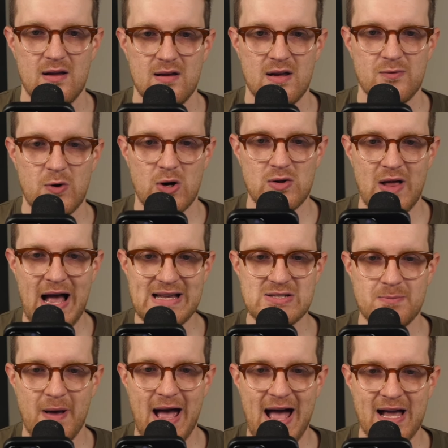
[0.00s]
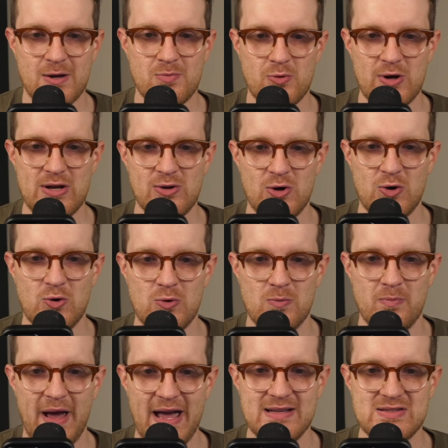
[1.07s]
For our last pack,
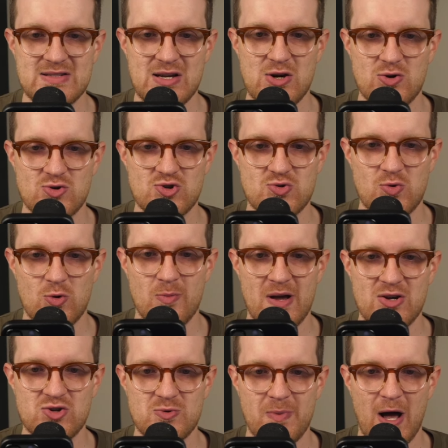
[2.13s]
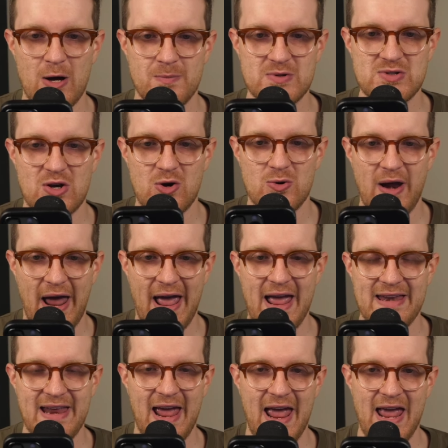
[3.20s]
Breloom, Pansear, Shroomish, Palpitoad,
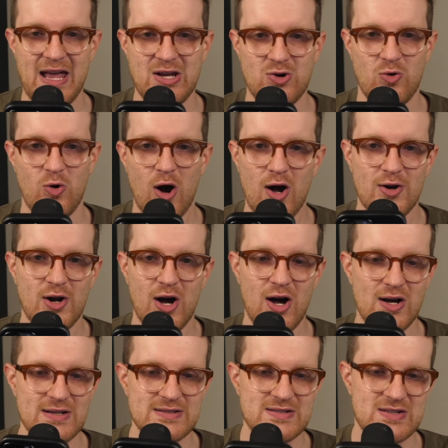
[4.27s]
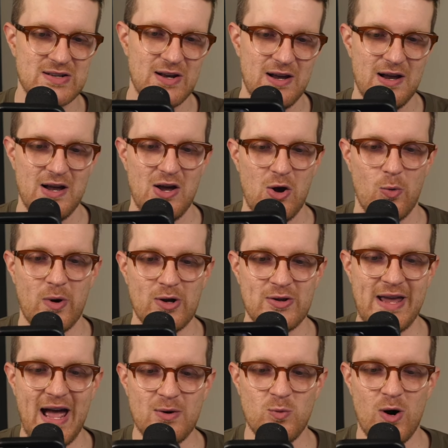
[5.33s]
and a Crawdaunt. We
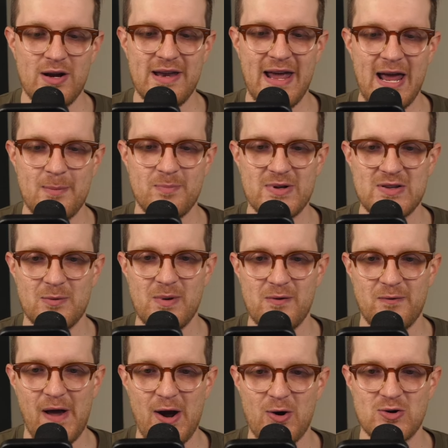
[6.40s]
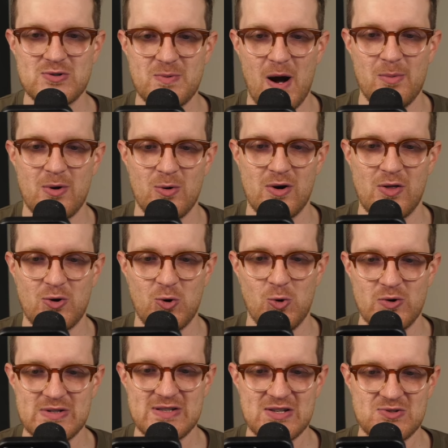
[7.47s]
only had one hit, but to be fair, it was probably one of the
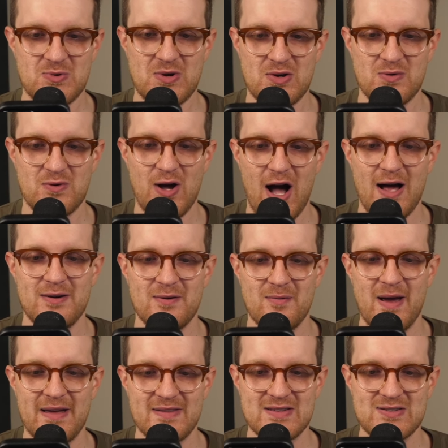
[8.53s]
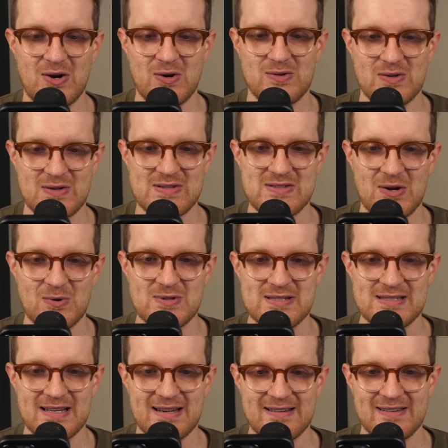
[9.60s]
coolest hits we could have gotten. Man, this card looks so
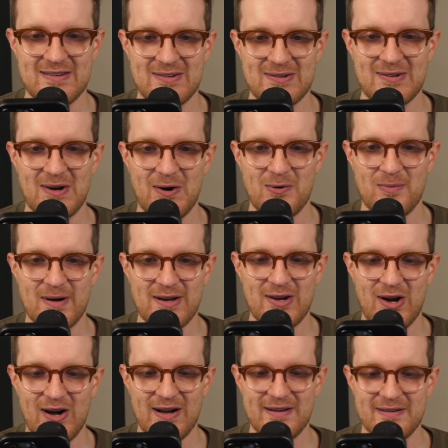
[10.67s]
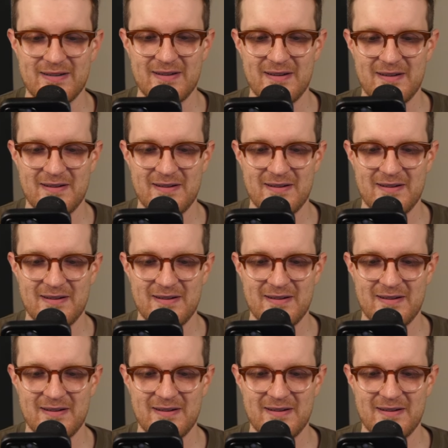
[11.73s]
sick, dude. Oh my god.